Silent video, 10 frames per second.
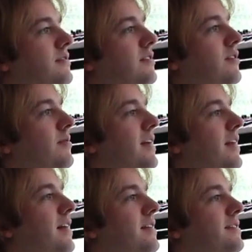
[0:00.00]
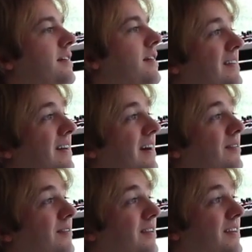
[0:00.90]
Oh my gosh. I
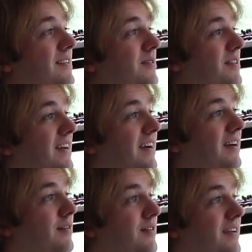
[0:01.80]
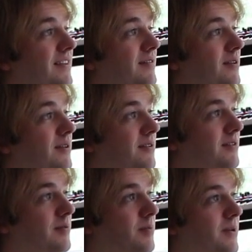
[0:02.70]
really do think I overdid the
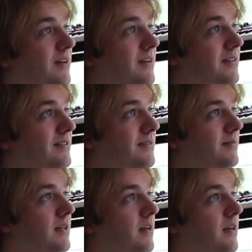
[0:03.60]
vocals, I'm gonna be honest.